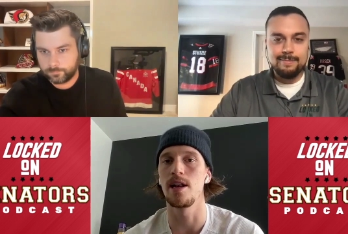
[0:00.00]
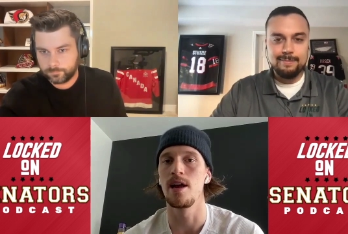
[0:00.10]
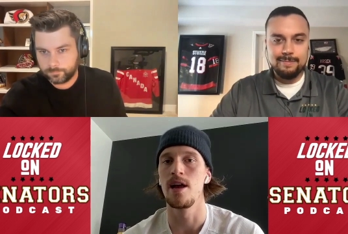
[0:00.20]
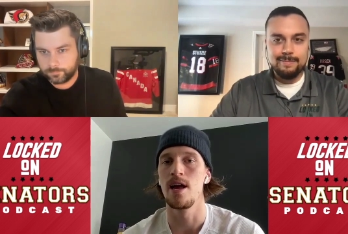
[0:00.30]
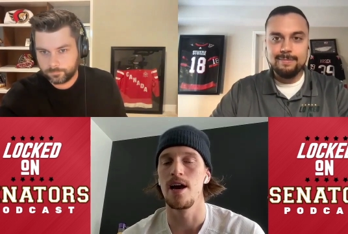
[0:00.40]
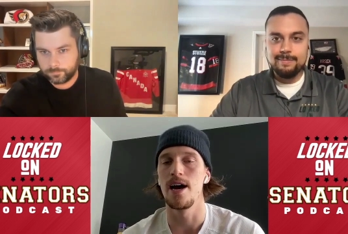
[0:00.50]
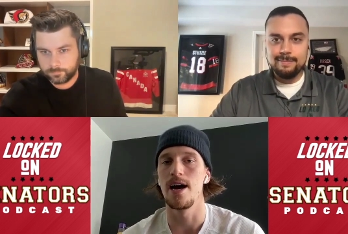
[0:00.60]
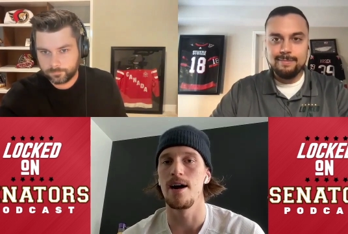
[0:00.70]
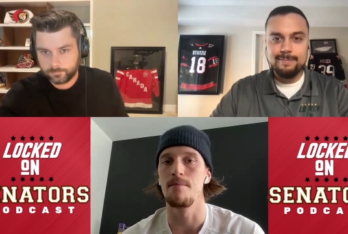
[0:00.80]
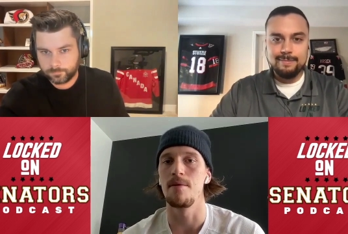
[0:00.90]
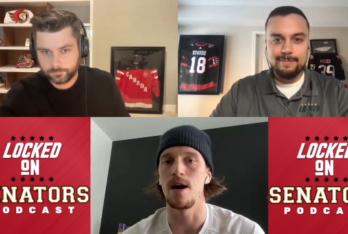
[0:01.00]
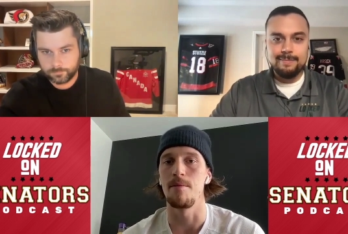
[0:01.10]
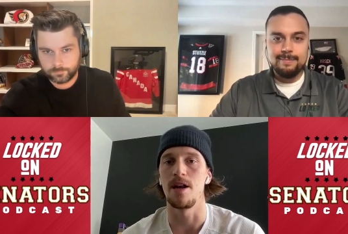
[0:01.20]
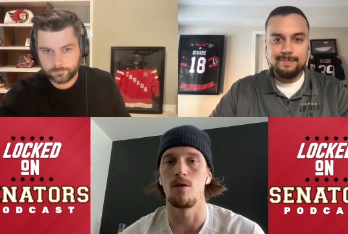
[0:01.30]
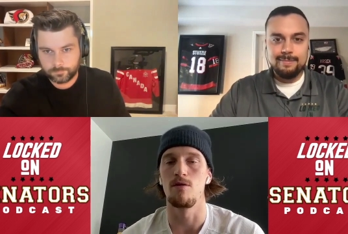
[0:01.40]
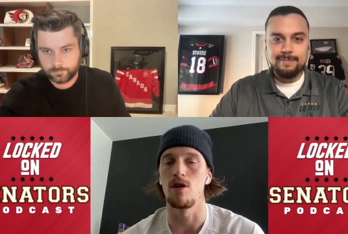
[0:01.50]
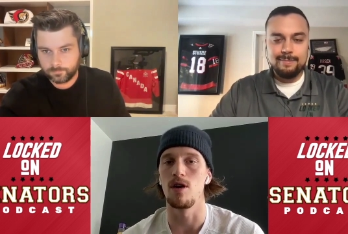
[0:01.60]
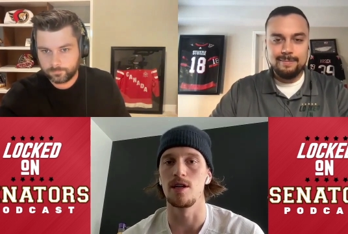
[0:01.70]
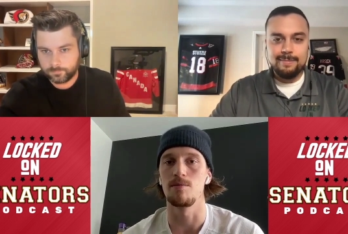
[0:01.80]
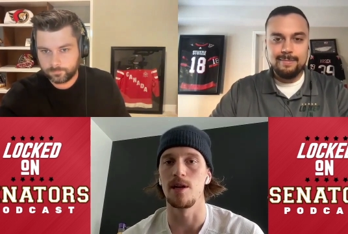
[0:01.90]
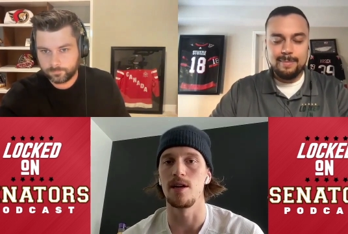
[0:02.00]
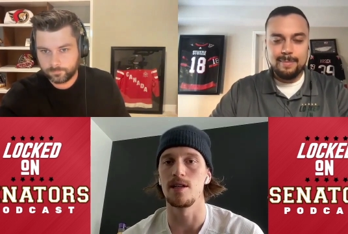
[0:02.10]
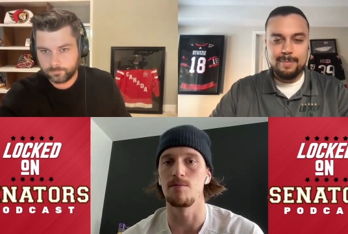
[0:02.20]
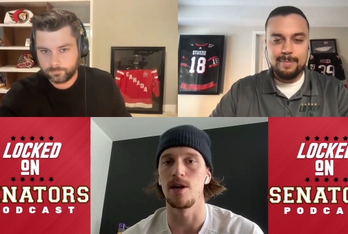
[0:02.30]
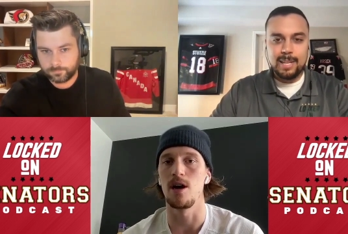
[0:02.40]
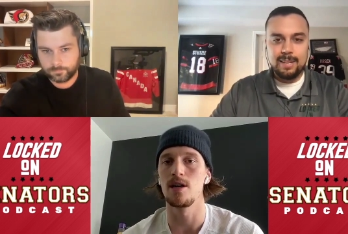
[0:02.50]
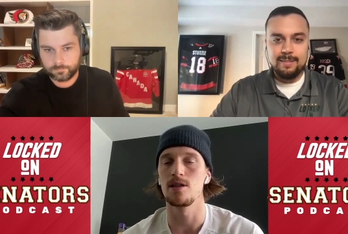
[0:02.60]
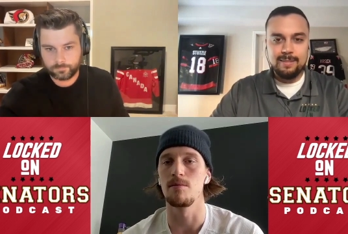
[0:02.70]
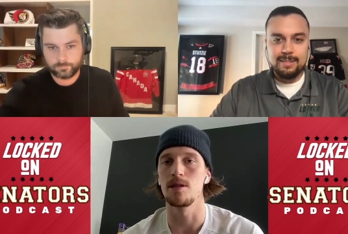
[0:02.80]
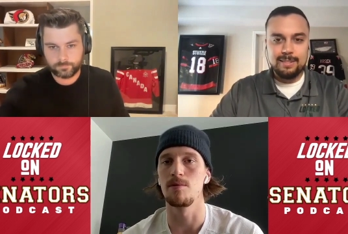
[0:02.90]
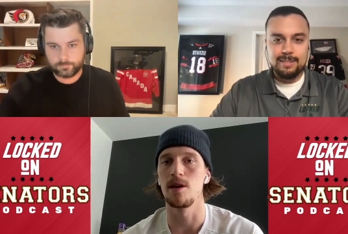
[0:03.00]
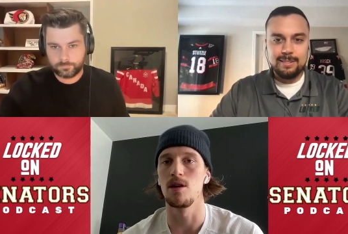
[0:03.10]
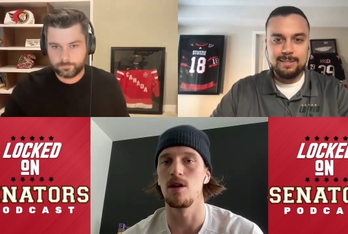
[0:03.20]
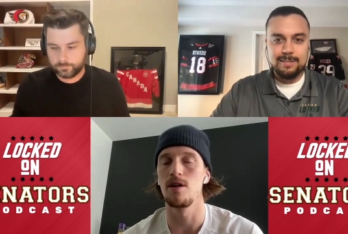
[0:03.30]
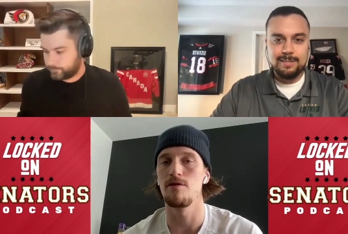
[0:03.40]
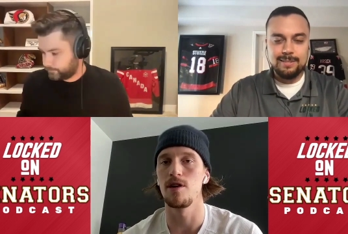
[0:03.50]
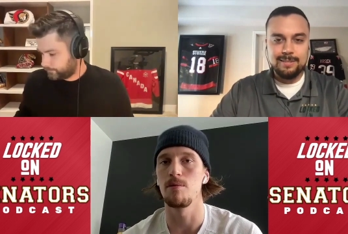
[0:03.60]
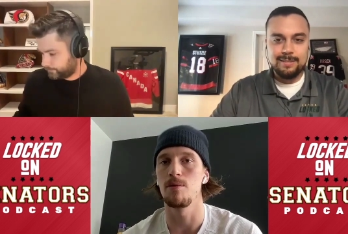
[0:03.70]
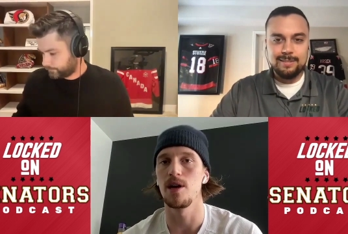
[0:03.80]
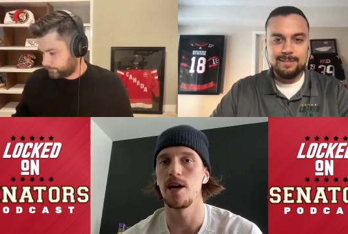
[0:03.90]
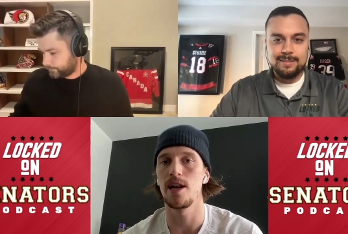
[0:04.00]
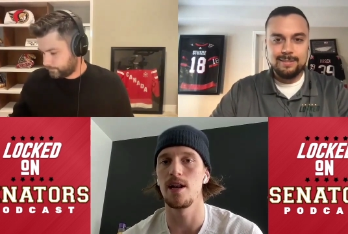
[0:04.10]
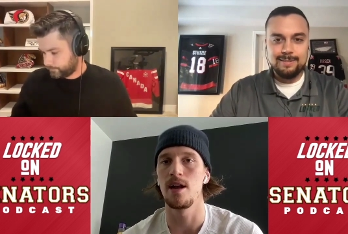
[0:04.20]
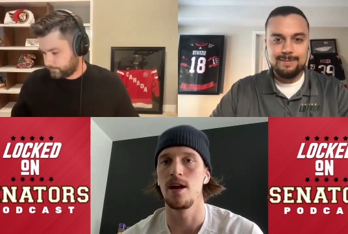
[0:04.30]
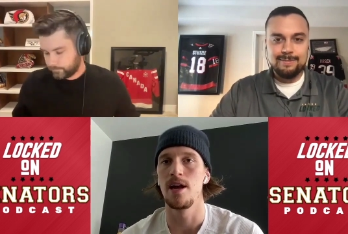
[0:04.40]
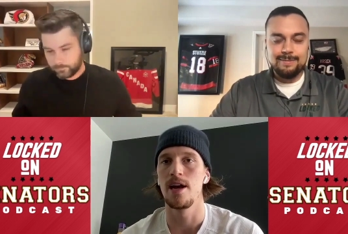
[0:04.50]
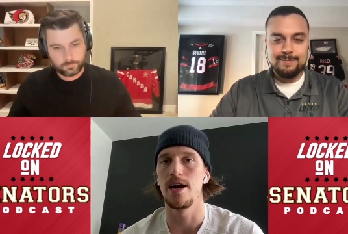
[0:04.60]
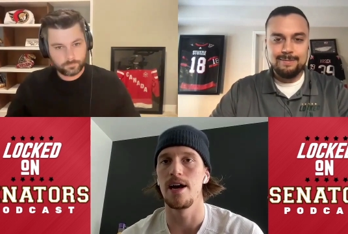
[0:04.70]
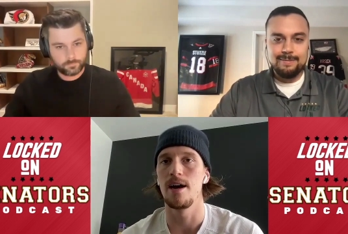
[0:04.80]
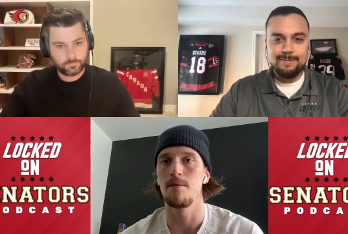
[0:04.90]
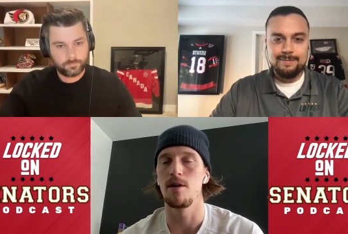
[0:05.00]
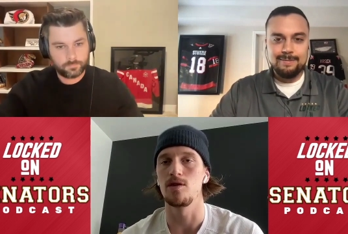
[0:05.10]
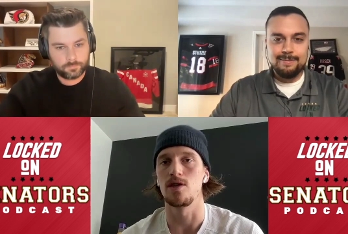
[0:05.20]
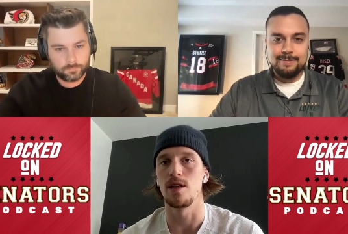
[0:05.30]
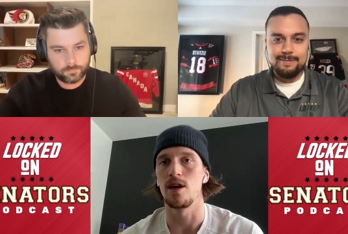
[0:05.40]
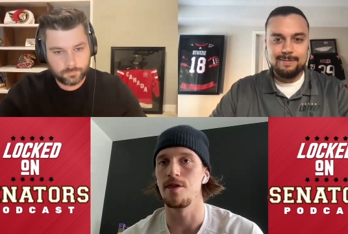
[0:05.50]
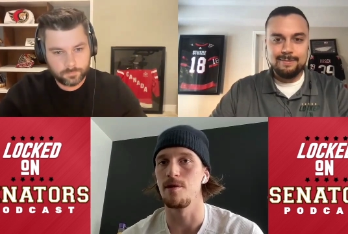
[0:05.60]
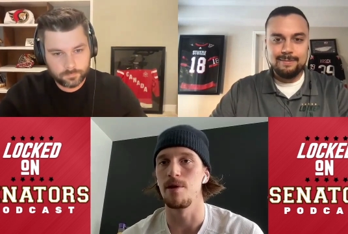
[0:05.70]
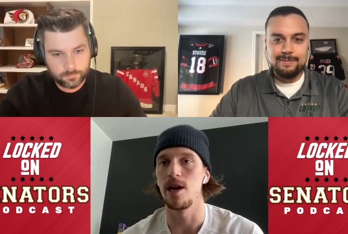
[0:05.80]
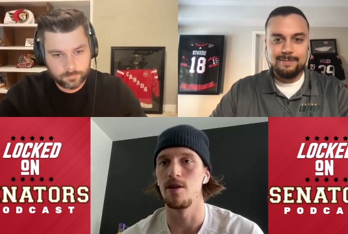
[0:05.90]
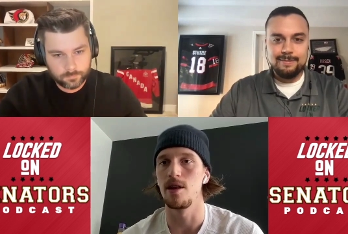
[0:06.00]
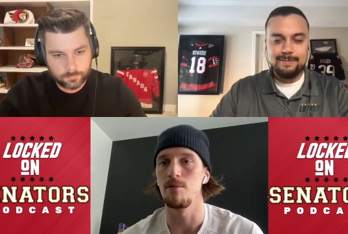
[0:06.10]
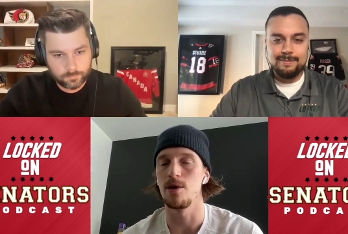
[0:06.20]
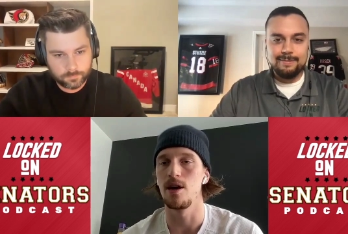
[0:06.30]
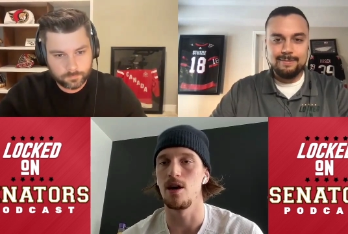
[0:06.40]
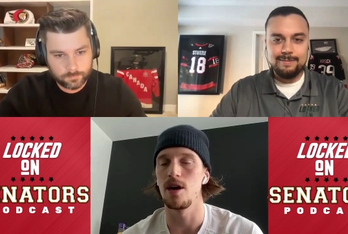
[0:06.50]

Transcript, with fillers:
Speaker 1: And um, I mean, overall, it's been it's been awesome. It's been a lot of fun to play, and um, obviously, nothing better than playing